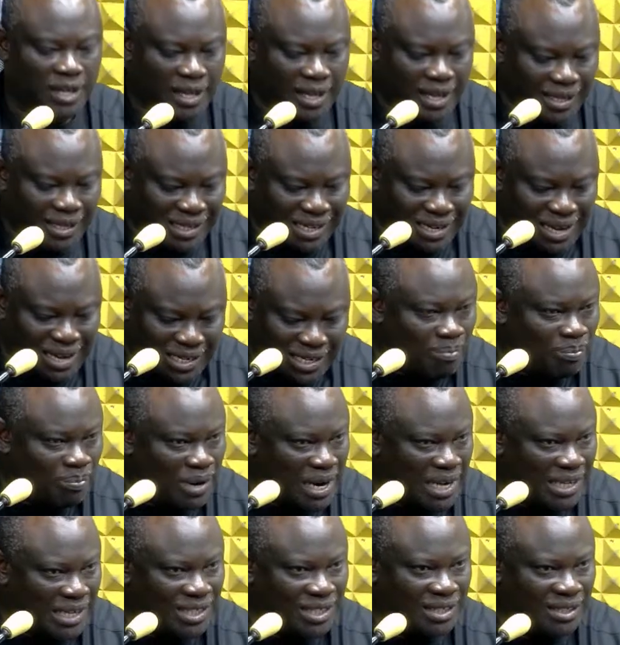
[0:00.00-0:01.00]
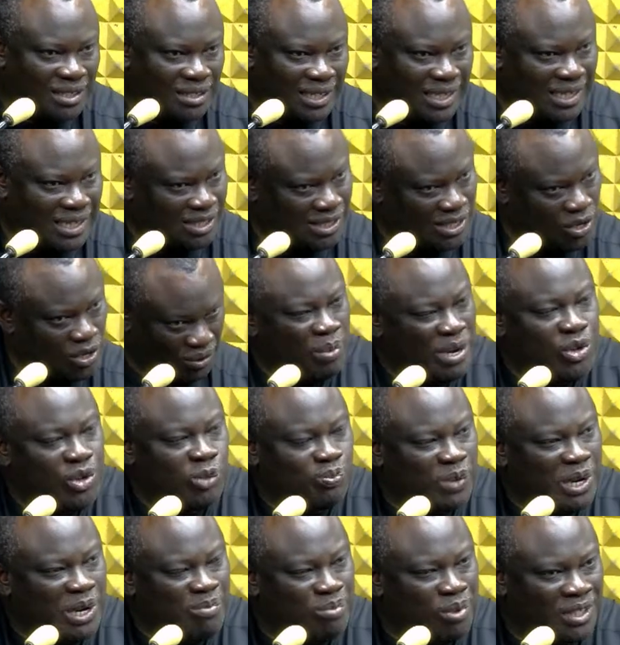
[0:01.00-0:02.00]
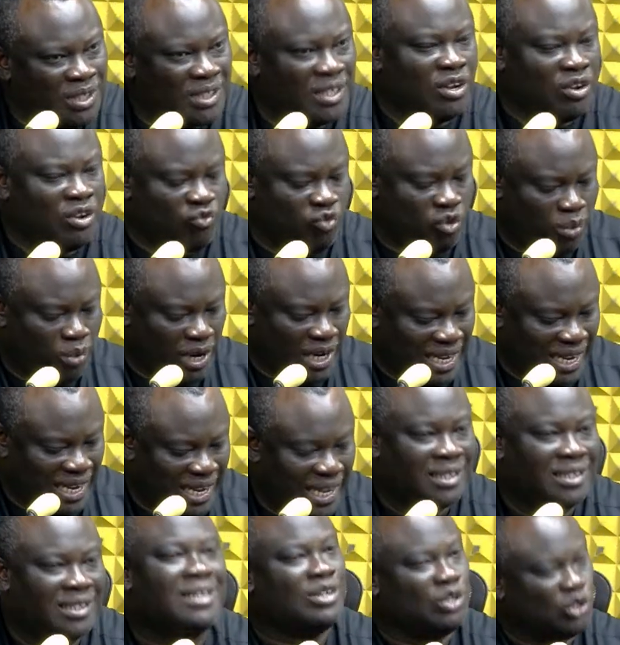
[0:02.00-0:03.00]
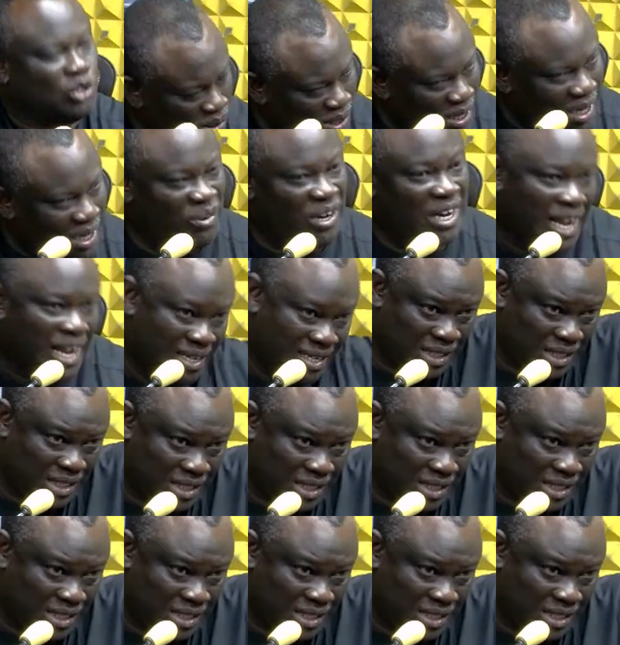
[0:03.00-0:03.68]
the Nigerian branch still bring board for both Israel, South Africa?